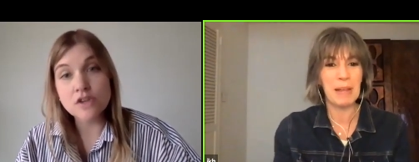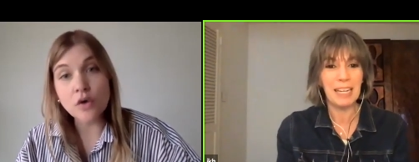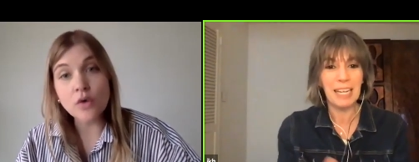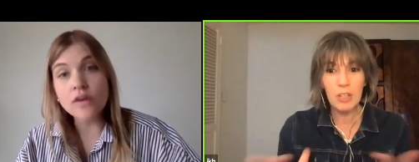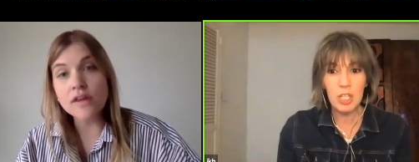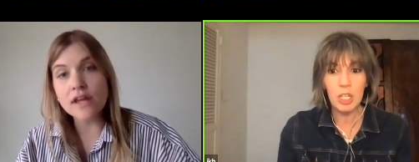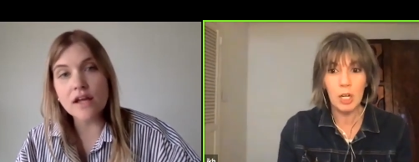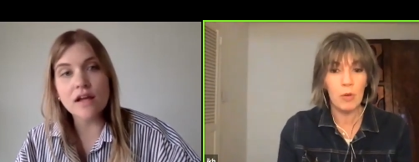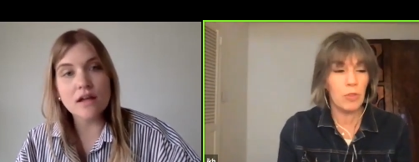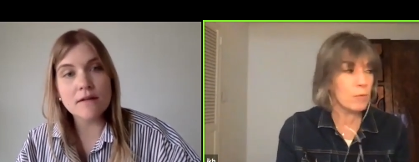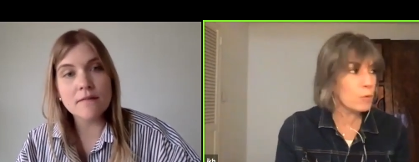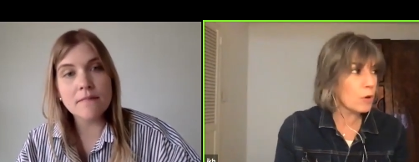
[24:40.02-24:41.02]
Speaker 1: a little
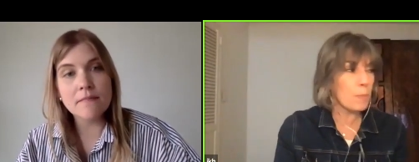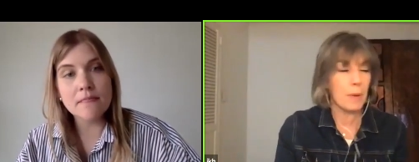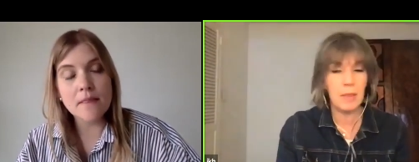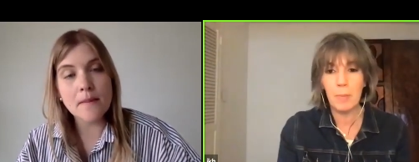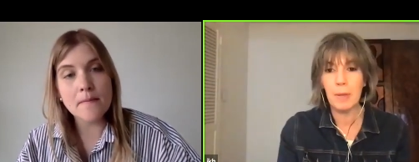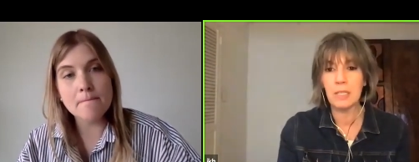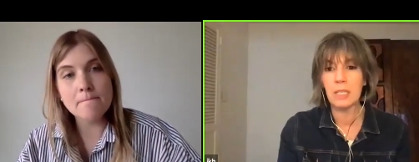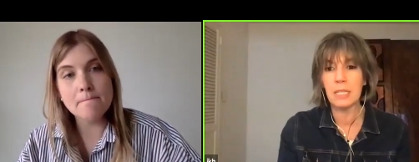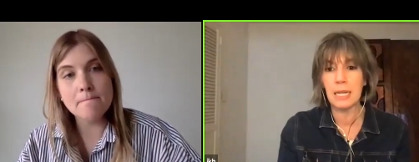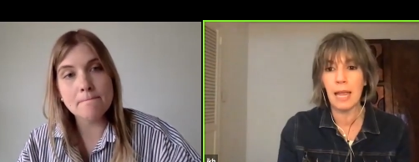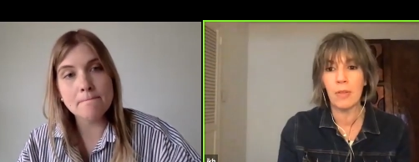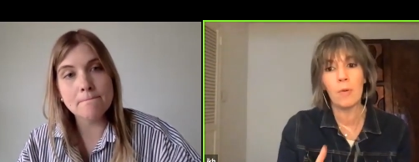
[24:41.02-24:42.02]
sleuth and sort of put the pieces
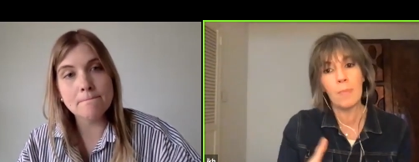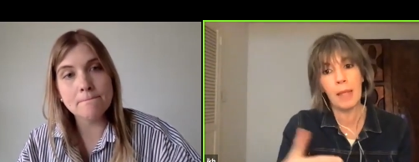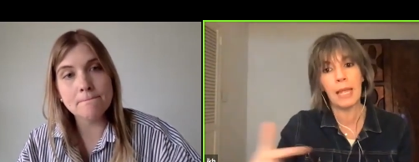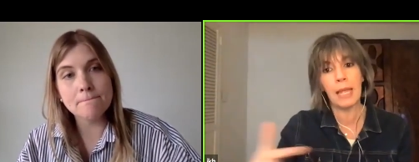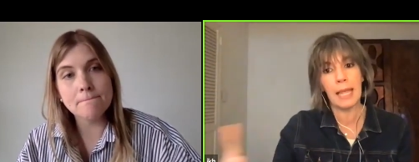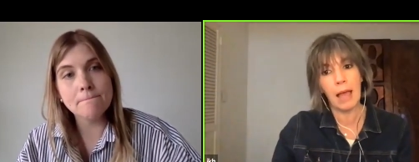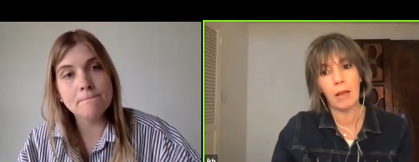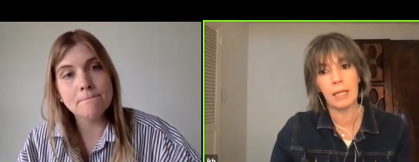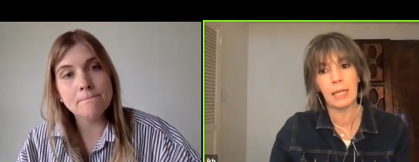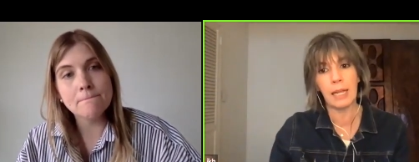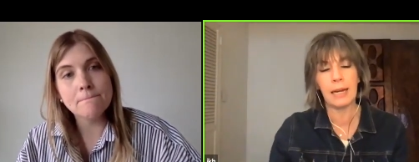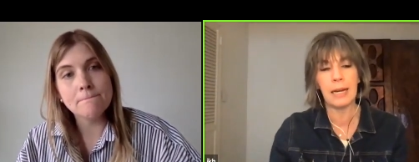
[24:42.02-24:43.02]
together and make a
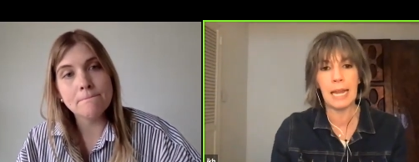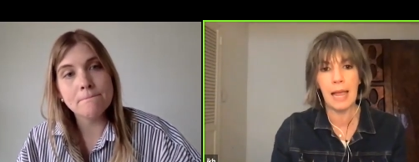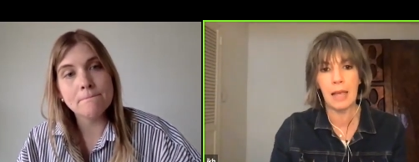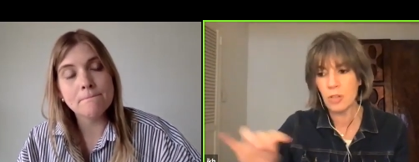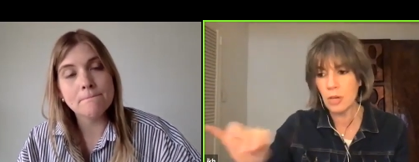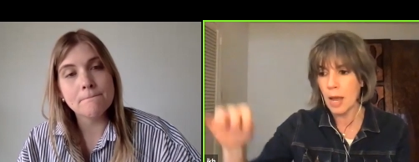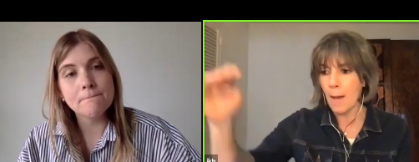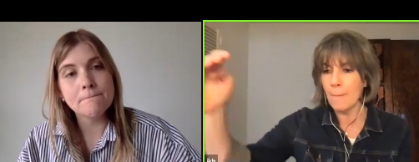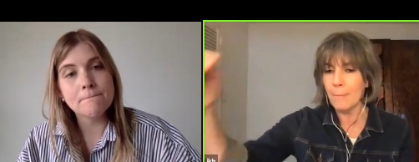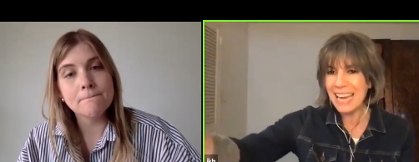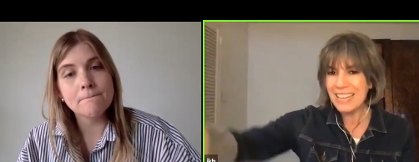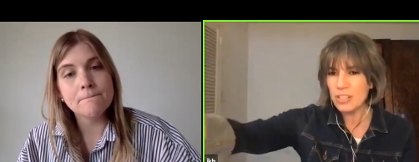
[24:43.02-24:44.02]
calculated guess
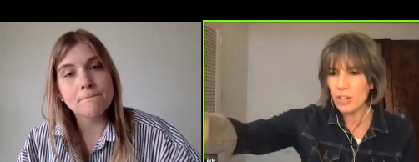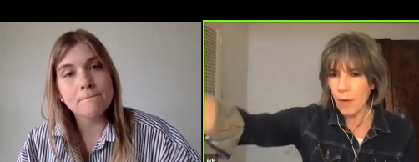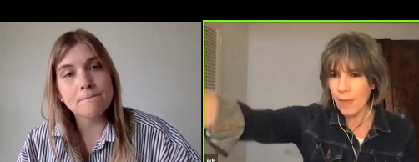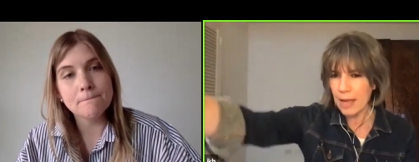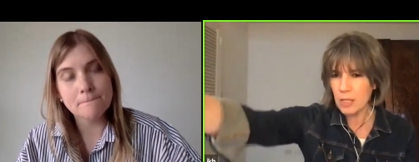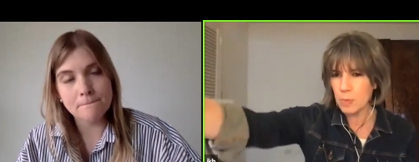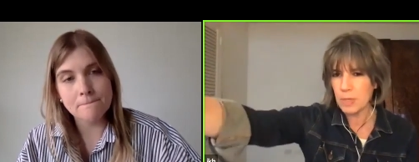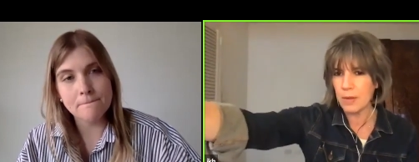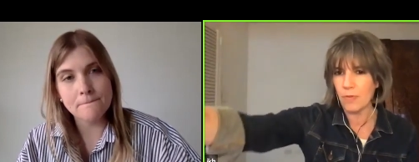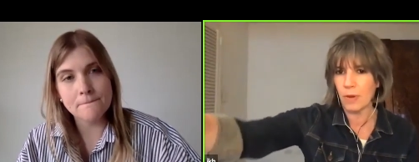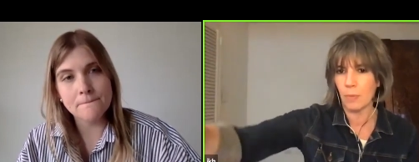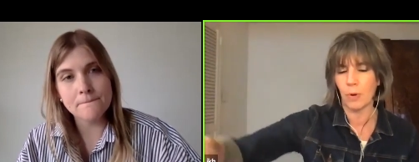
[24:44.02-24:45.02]
based on that
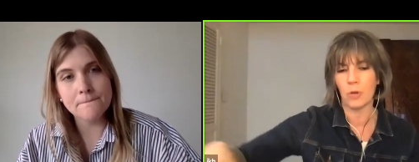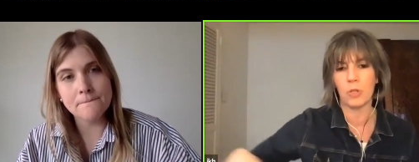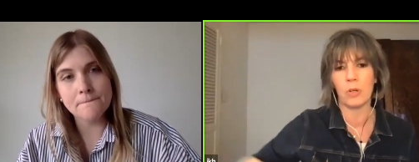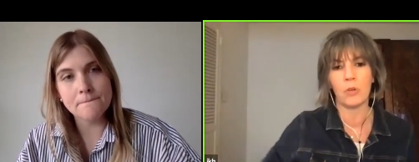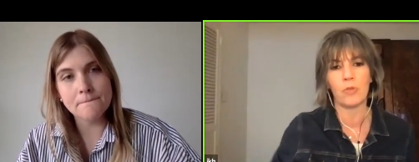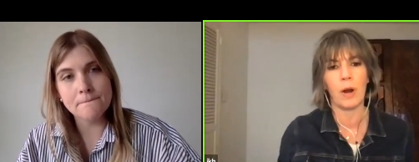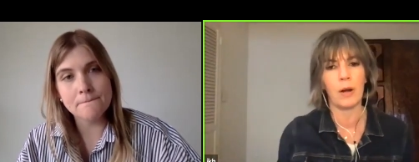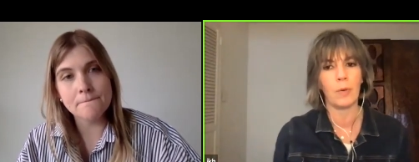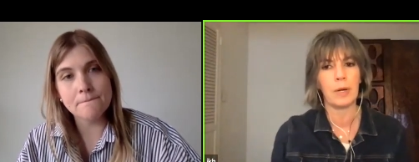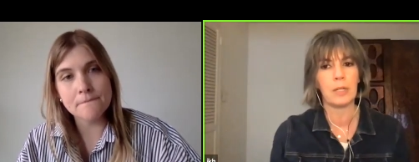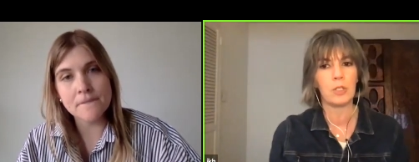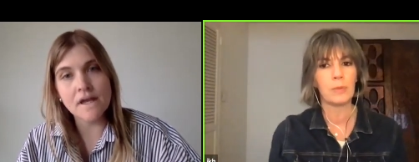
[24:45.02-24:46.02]
specific person you're trying to
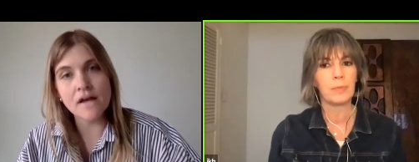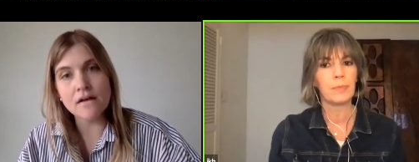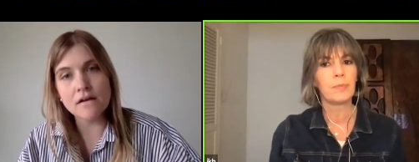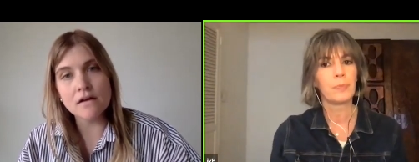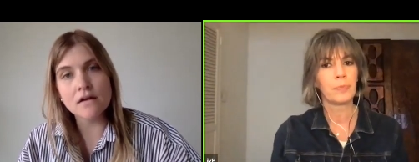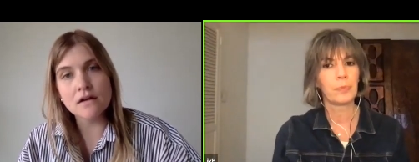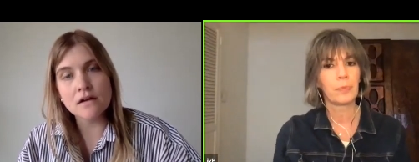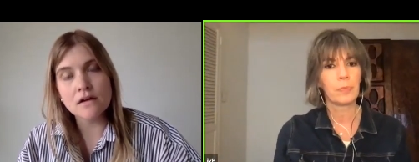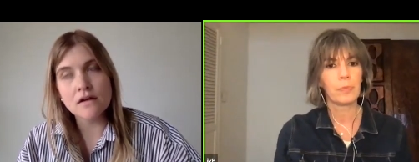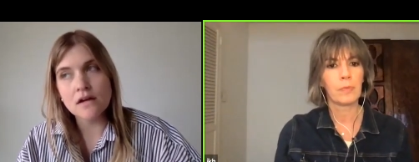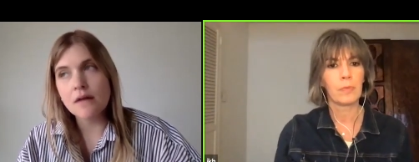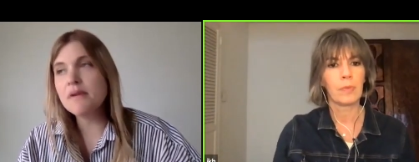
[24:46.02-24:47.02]
reach.
Speaker 2: Yeah.
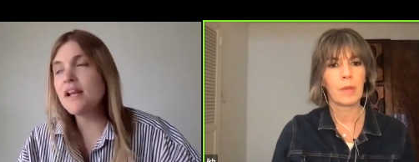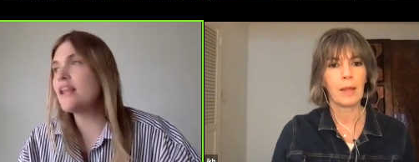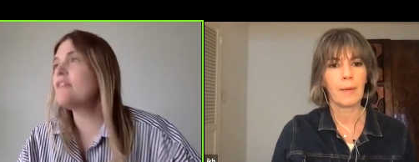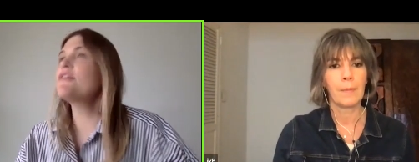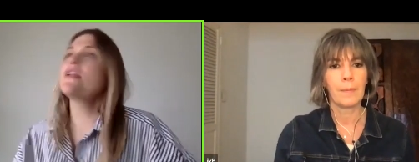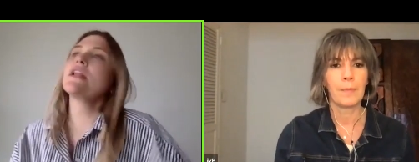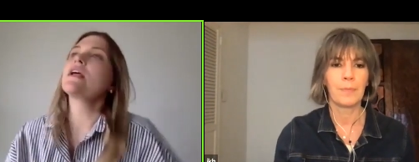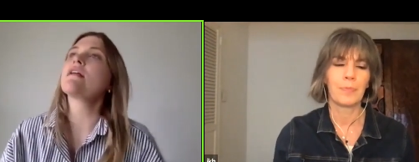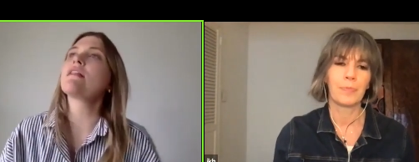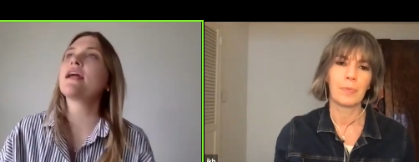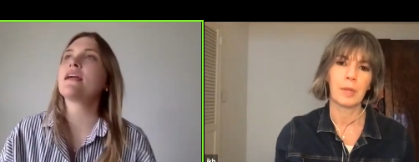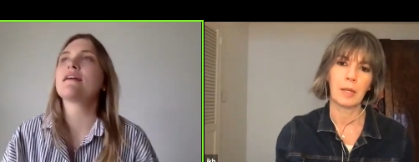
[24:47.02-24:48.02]
I mean, even
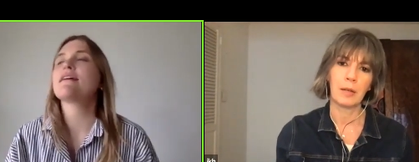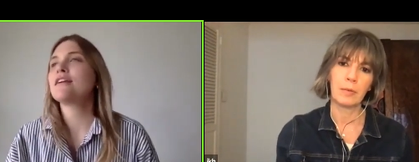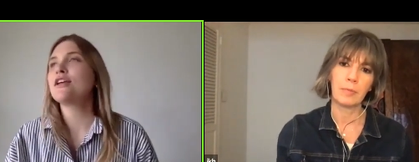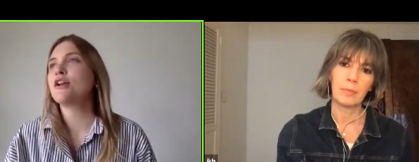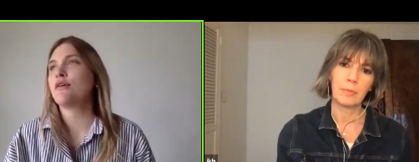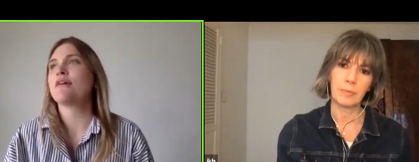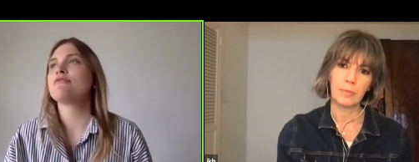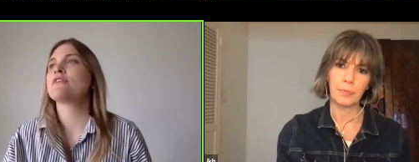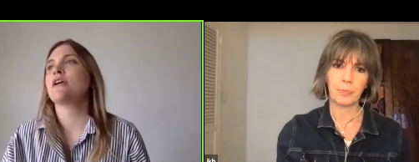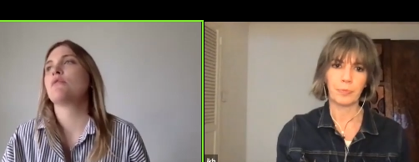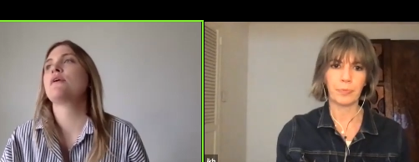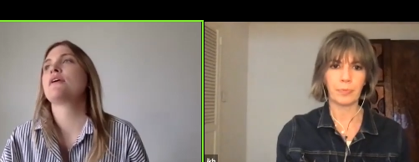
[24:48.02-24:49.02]
like, you know, I
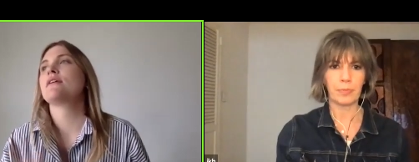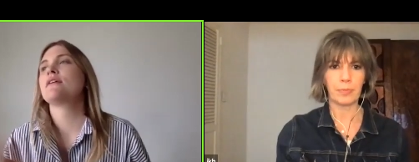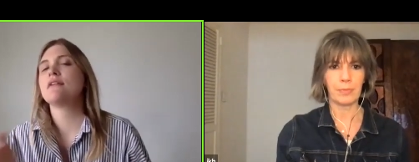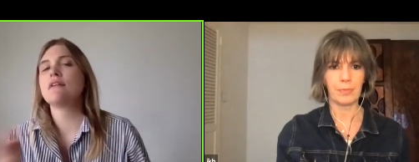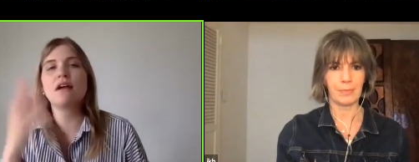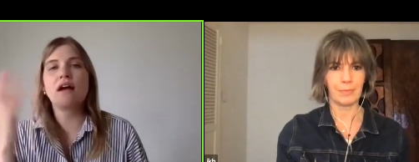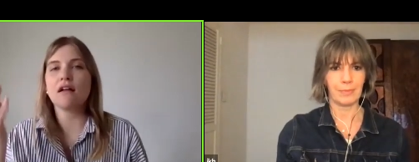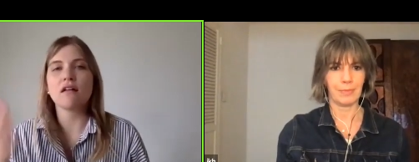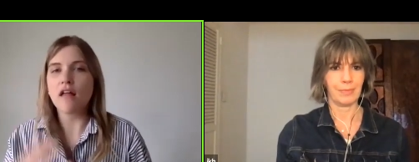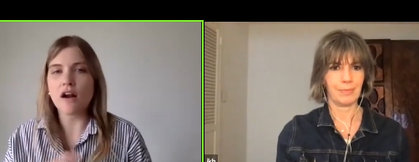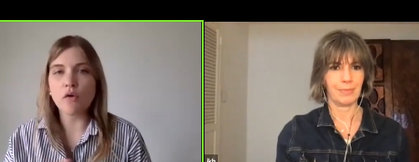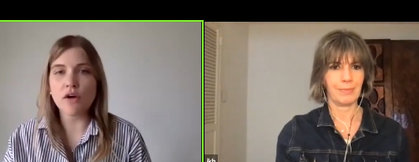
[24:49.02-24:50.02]
feel like we got
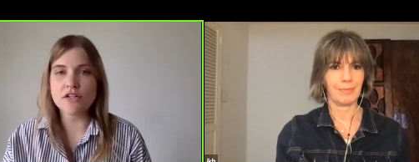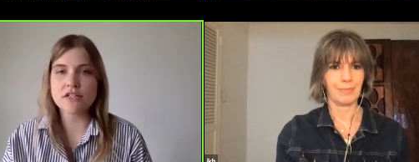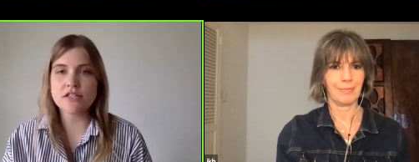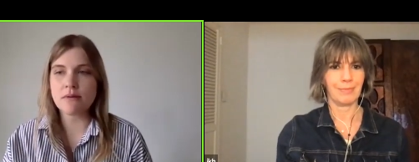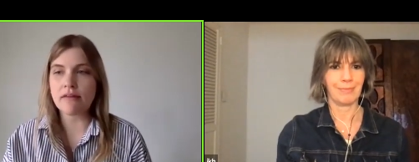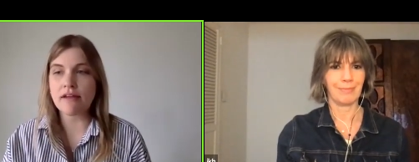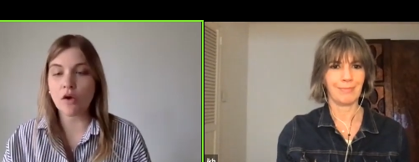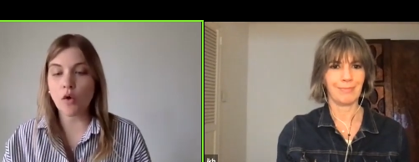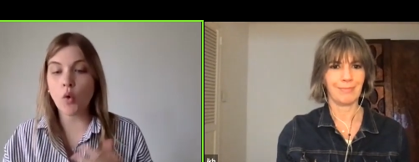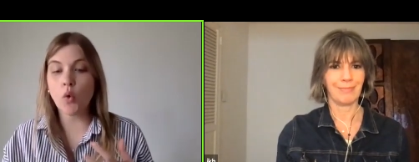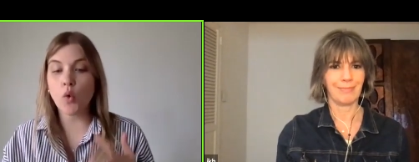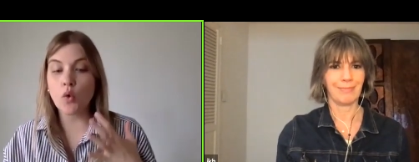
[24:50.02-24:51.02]
a lot of questions about like
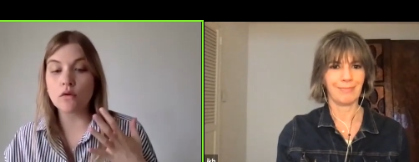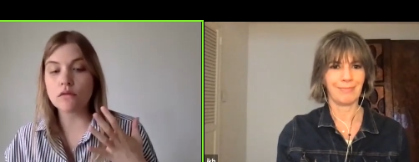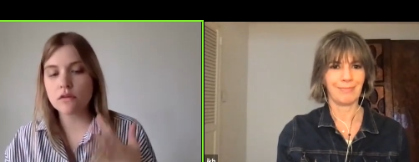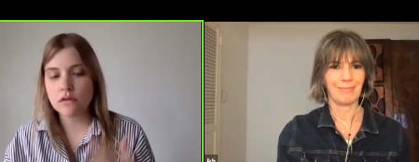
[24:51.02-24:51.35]
cold